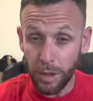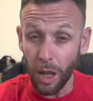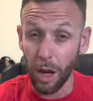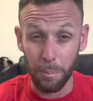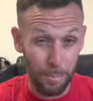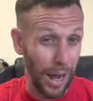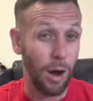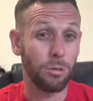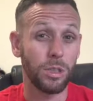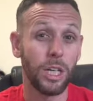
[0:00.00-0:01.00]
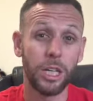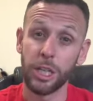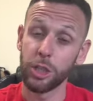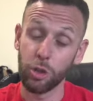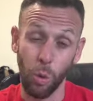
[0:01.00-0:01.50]
About
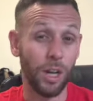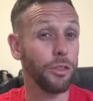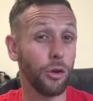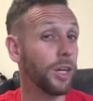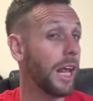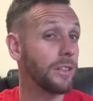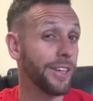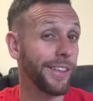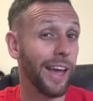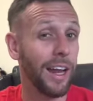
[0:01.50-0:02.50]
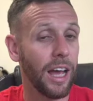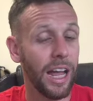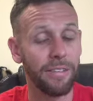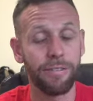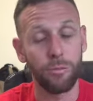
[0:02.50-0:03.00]
20, 30 days into that,
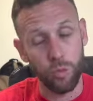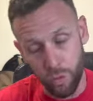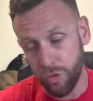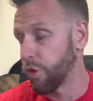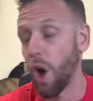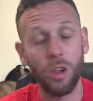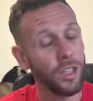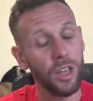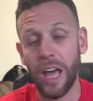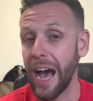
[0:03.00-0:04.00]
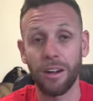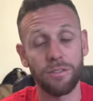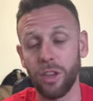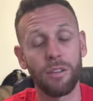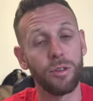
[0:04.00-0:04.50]
I've fallen out of
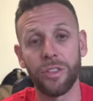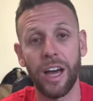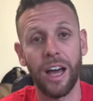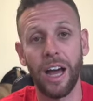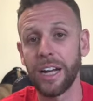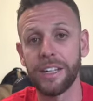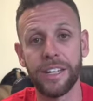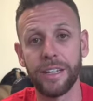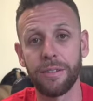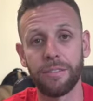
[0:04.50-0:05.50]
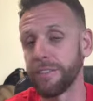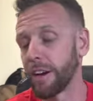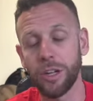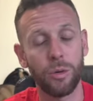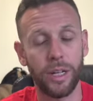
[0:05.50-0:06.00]
love with that idea very
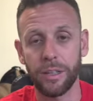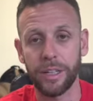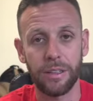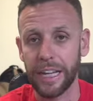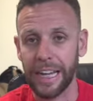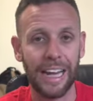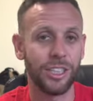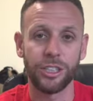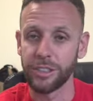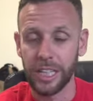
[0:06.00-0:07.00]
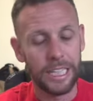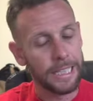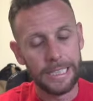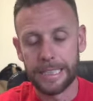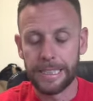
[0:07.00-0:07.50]
quickly. Like I didn't
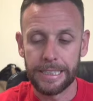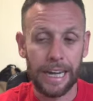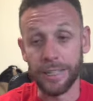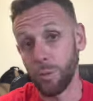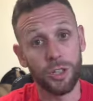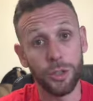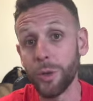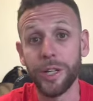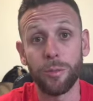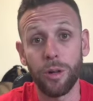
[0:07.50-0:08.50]
want to do it anymore.